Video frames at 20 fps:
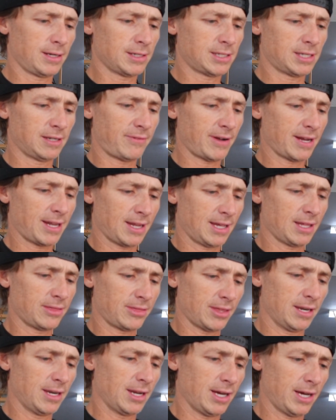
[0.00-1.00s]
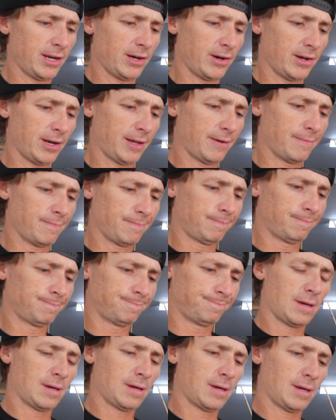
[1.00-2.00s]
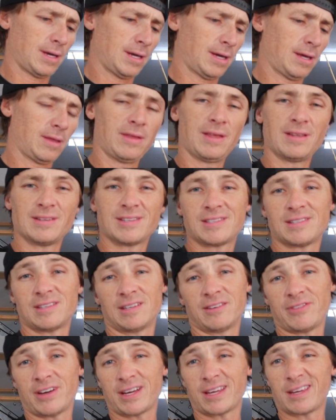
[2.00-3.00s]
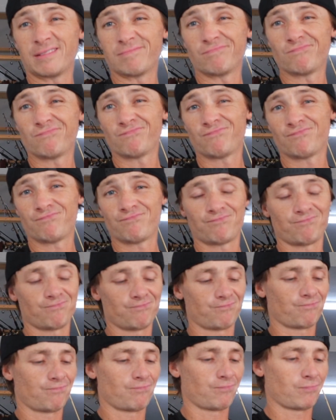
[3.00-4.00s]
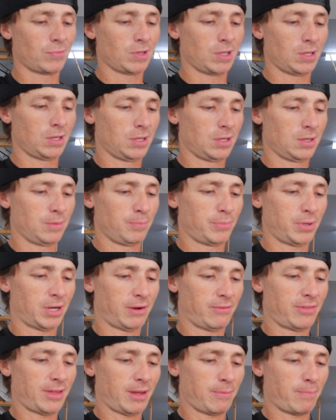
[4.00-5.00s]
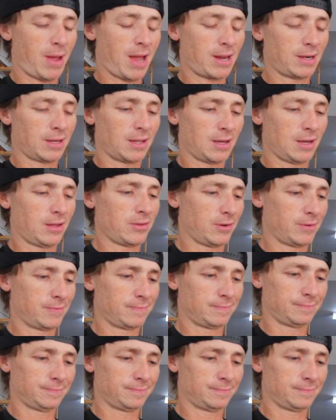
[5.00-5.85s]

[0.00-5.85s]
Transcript: See if I can get the nut on it, and then see if I can put everything back together.